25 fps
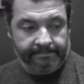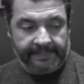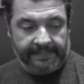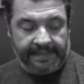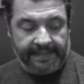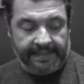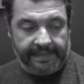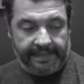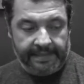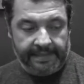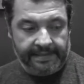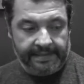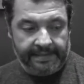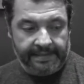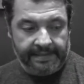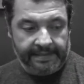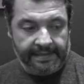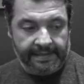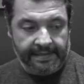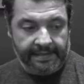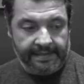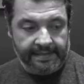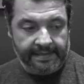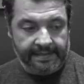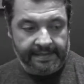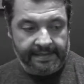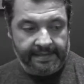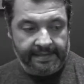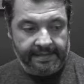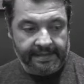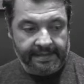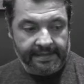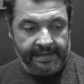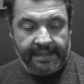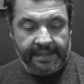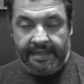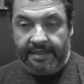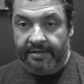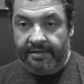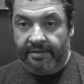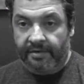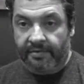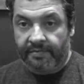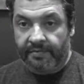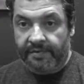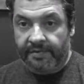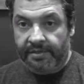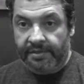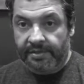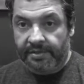and get it
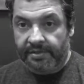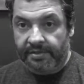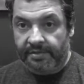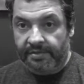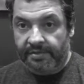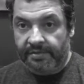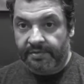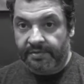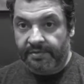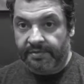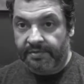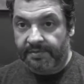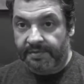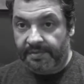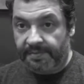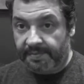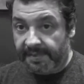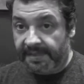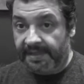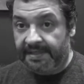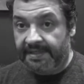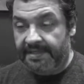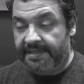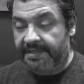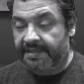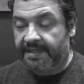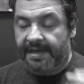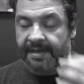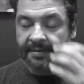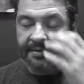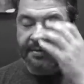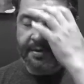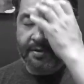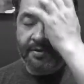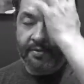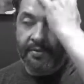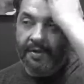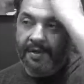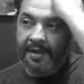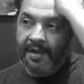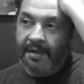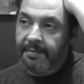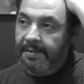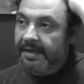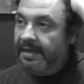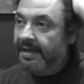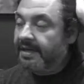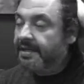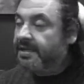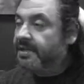over to the places that I'm going.
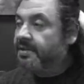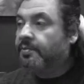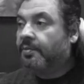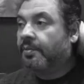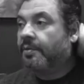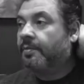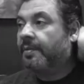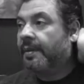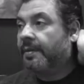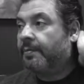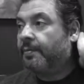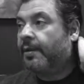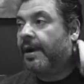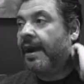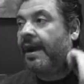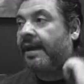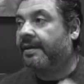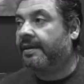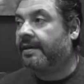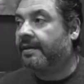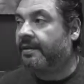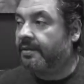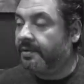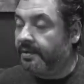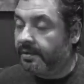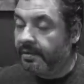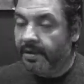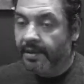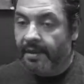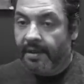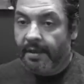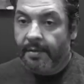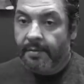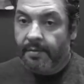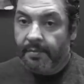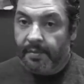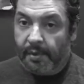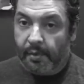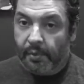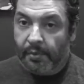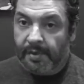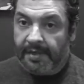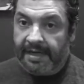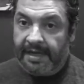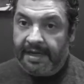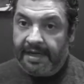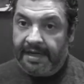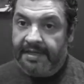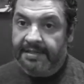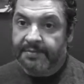It just wouldn't be practical. But what
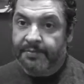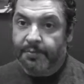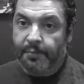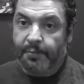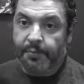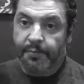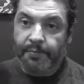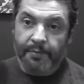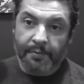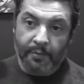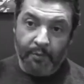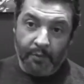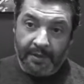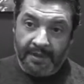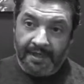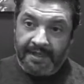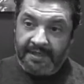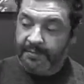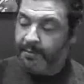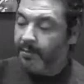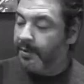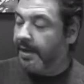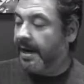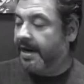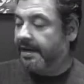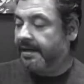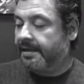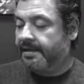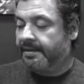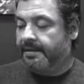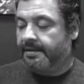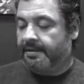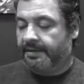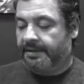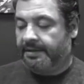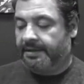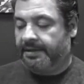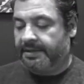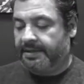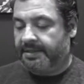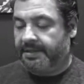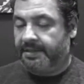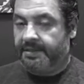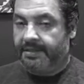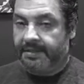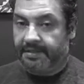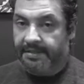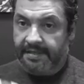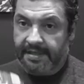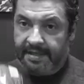is practical
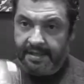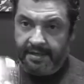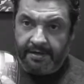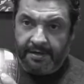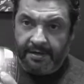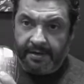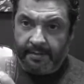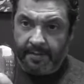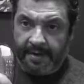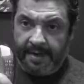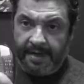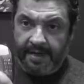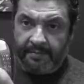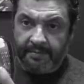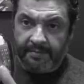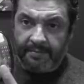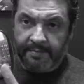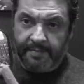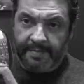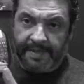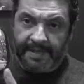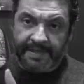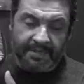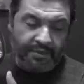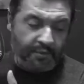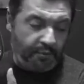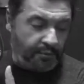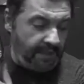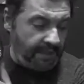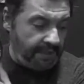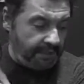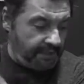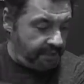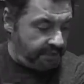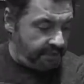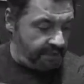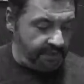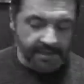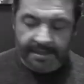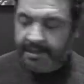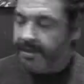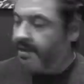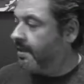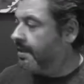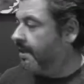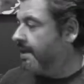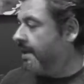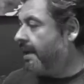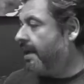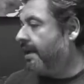is carrying my Switch.
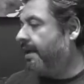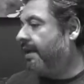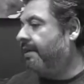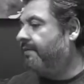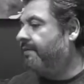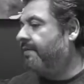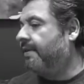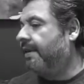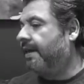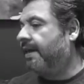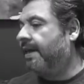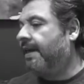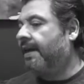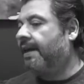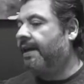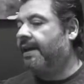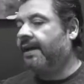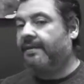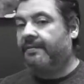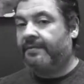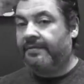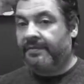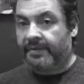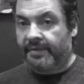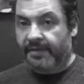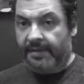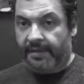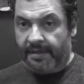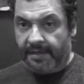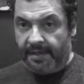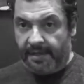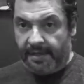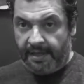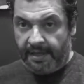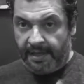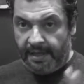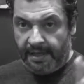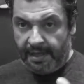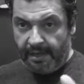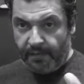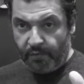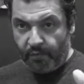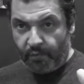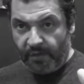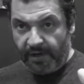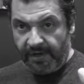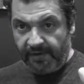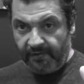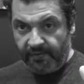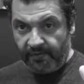I even have, and
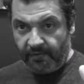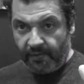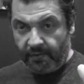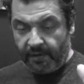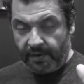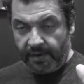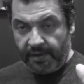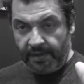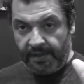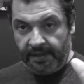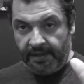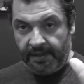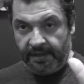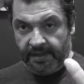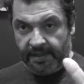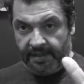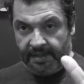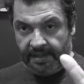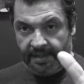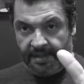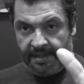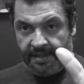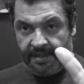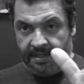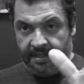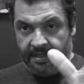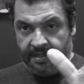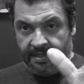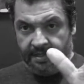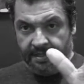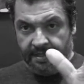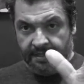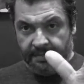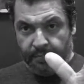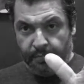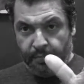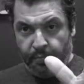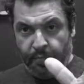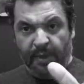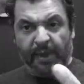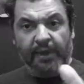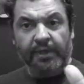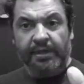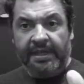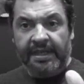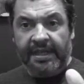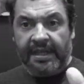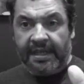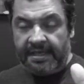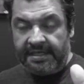wait for it, build
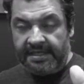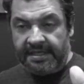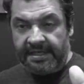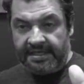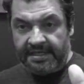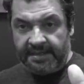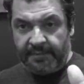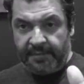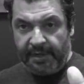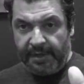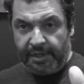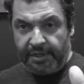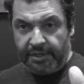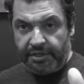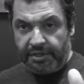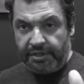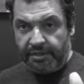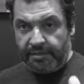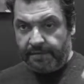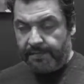the anticipation.